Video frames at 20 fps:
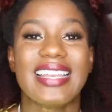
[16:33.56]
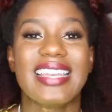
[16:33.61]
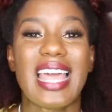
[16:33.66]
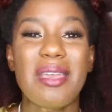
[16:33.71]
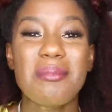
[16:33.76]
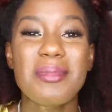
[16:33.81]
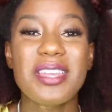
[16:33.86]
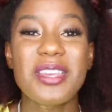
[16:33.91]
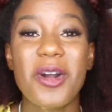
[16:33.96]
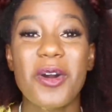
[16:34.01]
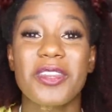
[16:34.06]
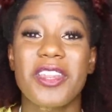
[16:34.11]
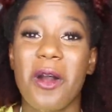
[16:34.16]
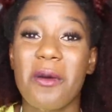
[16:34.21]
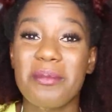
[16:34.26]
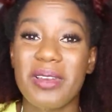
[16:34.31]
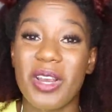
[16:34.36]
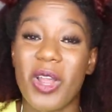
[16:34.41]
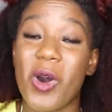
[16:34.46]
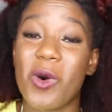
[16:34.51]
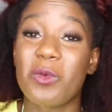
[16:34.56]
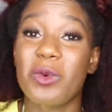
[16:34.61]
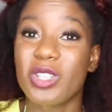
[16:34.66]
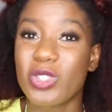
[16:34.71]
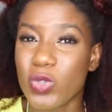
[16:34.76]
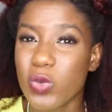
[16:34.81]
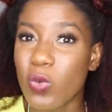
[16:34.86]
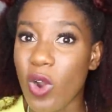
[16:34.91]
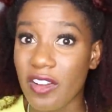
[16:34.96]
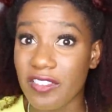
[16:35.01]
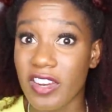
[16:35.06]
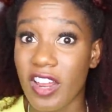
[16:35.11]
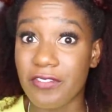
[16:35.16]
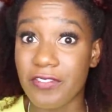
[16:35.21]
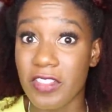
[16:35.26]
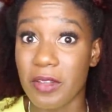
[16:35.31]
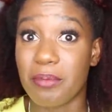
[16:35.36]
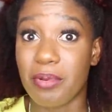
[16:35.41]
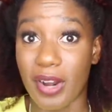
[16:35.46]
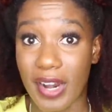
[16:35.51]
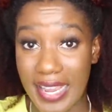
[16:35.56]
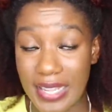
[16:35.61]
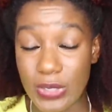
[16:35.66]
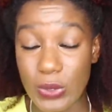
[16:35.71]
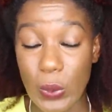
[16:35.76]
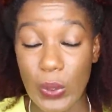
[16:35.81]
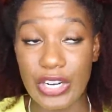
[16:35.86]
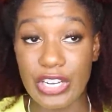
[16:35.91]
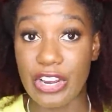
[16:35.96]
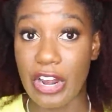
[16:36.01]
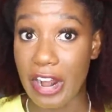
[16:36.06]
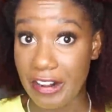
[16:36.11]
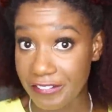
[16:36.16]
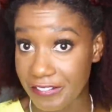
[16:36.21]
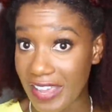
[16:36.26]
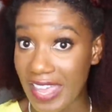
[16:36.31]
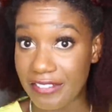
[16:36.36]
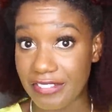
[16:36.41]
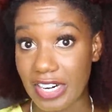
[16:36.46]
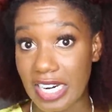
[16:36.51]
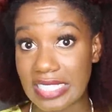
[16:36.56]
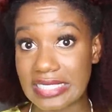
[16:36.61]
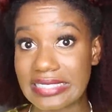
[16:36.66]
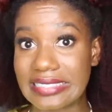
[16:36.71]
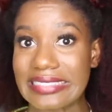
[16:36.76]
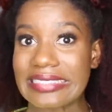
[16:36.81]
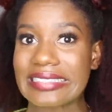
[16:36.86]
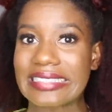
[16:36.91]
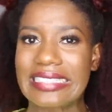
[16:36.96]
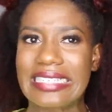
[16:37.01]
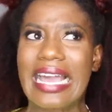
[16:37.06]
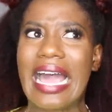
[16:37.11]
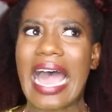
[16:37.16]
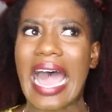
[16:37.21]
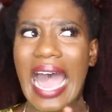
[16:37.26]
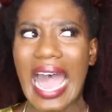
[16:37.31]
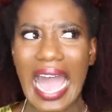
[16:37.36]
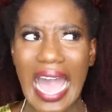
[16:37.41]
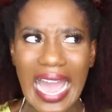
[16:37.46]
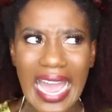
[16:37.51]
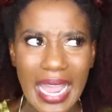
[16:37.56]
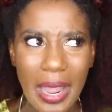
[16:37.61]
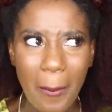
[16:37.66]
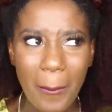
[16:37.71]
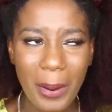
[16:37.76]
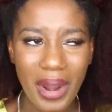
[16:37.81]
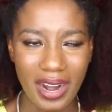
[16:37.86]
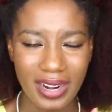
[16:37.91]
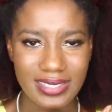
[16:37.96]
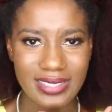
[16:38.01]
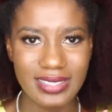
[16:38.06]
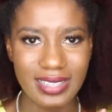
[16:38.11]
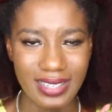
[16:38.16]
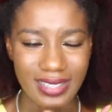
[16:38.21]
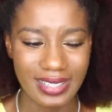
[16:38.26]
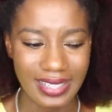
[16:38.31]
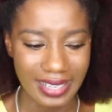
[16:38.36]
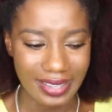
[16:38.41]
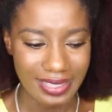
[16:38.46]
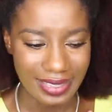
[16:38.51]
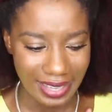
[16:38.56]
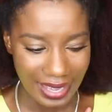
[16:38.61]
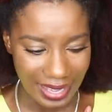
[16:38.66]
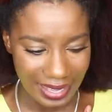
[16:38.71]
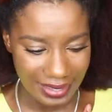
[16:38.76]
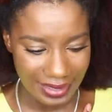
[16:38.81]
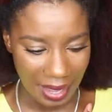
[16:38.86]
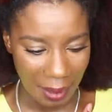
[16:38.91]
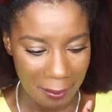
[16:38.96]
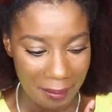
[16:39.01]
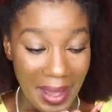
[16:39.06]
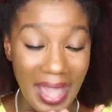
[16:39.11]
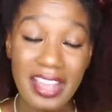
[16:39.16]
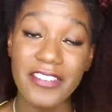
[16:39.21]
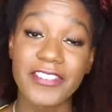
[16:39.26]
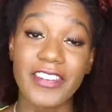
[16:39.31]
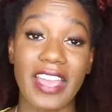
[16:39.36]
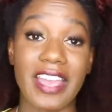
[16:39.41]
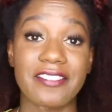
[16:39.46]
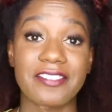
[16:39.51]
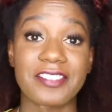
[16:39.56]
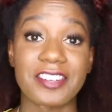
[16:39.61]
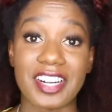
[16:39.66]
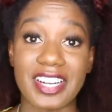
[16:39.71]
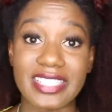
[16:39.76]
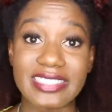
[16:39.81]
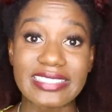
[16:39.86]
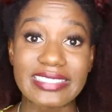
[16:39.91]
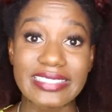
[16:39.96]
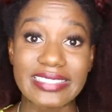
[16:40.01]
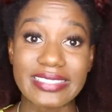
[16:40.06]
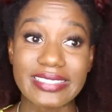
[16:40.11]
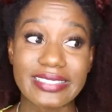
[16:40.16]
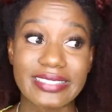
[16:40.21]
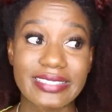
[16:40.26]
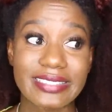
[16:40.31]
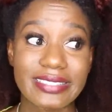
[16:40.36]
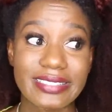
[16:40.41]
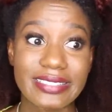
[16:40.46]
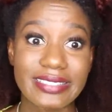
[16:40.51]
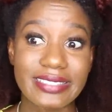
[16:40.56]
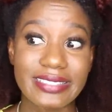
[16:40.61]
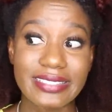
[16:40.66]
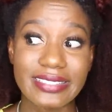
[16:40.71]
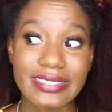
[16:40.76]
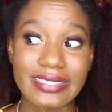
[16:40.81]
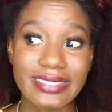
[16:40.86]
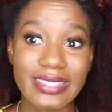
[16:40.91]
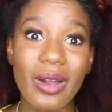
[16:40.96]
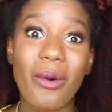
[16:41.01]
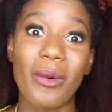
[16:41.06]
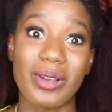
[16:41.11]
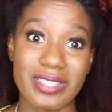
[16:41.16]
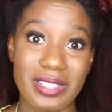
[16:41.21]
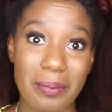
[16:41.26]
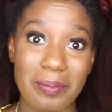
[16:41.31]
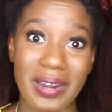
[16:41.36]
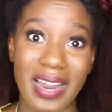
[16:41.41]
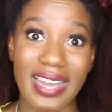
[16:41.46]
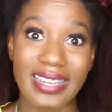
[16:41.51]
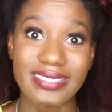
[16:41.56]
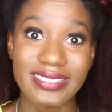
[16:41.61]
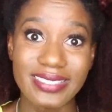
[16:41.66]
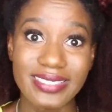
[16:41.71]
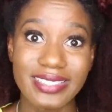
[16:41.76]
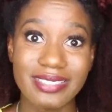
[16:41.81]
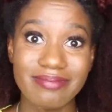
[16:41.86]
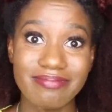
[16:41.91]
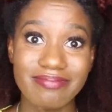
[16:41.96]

let me know down below which one of the braids were your favorite I personally think that my favorite was the plait